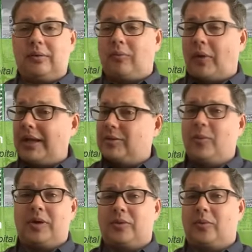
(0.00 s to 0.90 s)

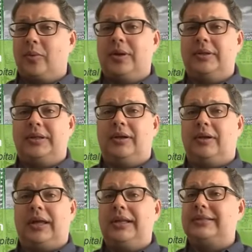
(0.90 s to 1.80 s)
Ransomware is a real
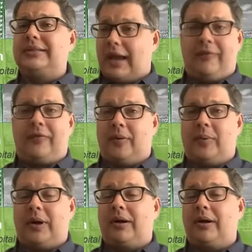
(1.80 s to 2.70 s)
deal, and it's
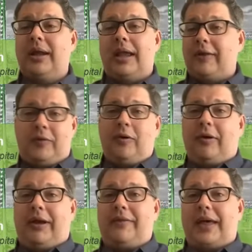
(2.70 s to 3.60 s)
everywhere. And if you
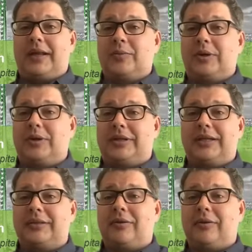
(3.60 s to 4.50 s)
don't have that as one of your
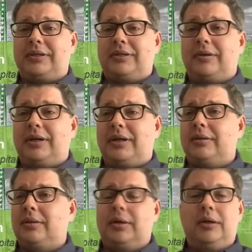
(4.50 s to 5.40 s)
testing criteria,
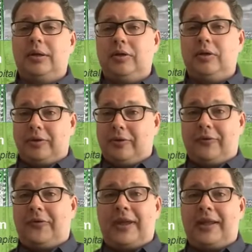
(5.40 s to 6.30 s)
you're
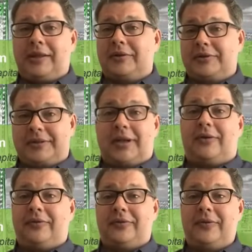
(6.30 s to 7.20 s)
failing yourself.
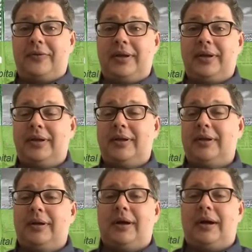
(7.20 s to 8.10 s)

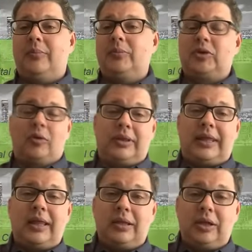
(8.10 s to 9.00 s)
So
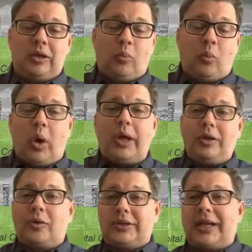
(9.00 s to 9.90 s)
what
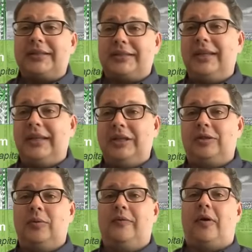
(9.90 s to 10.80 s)
you're testing needs
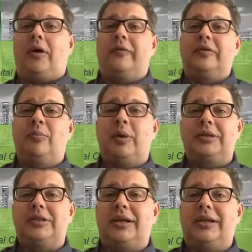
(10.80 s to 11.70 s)
to evolve as
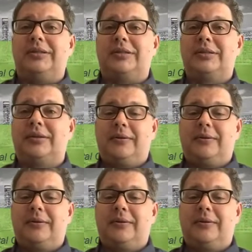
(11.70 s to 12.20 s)
much as